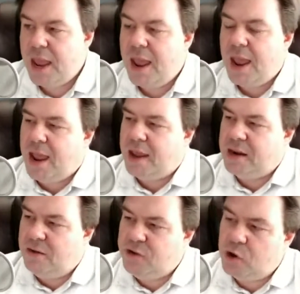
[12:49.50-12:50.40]
And
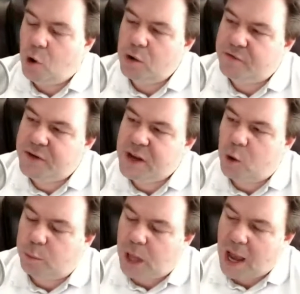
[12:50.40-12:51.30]
if you go to
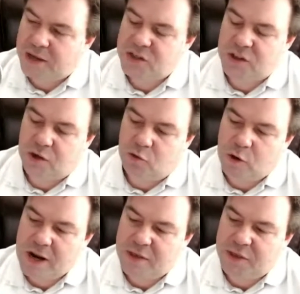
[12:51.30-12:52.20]
Video Blocks, the
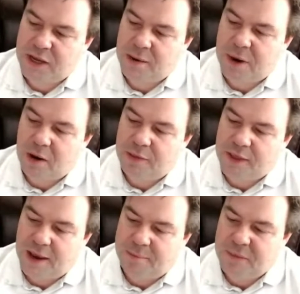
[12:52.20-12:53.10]
great thing about
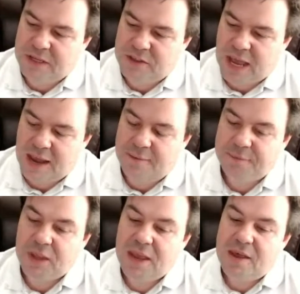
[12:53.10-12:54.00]
them is that
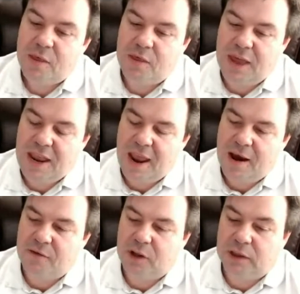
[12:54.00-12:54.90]
they
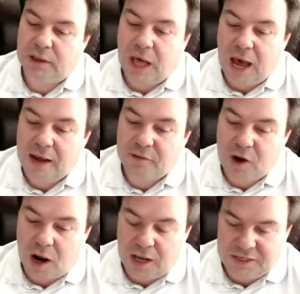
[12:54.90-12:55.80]
have a lot of
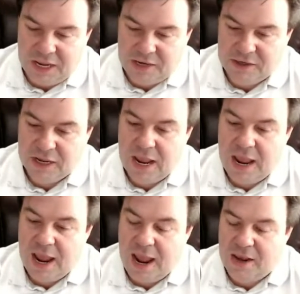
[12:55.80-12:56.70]
content
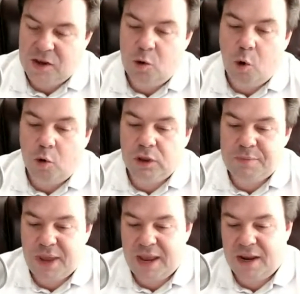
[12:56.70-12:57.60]
and you only
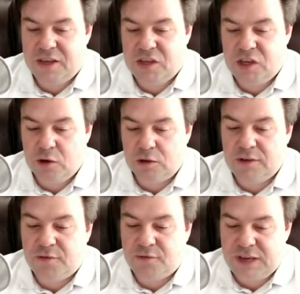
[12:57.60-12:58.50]
pay a
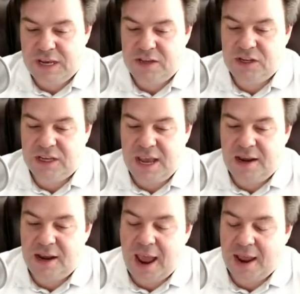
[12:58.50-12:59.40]
yearly fee to
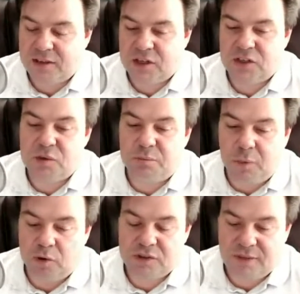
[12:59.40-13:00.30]
get access to
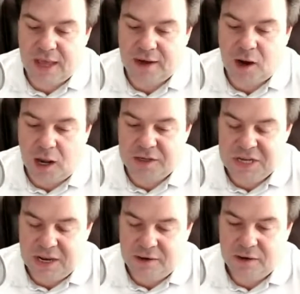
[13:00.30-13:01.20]
most of that
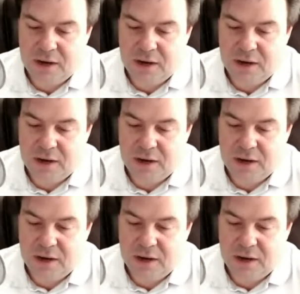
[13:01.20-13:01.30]
content.